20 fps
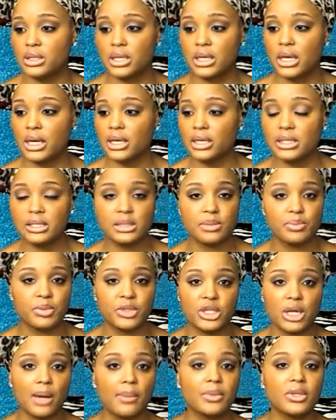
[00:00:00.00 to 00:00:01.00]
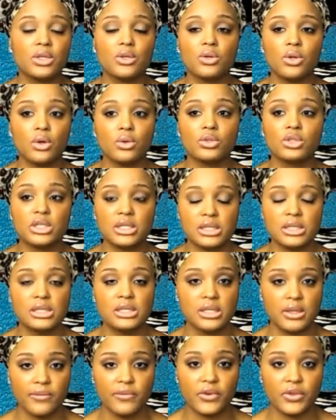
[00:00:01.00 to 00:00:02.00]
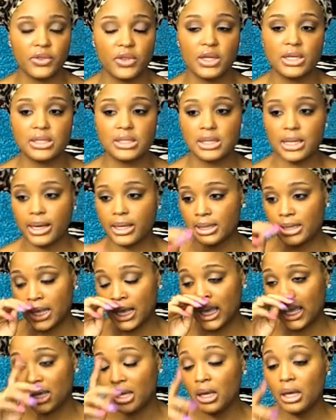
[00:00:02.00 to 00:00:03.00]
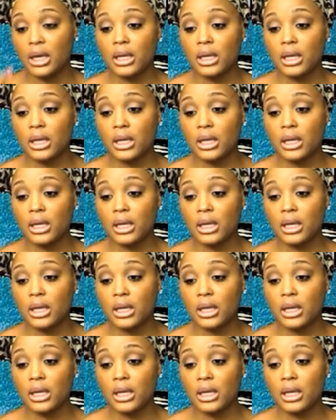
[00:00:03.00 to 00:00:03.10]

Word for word: kids, pajama, you know, just different things like that.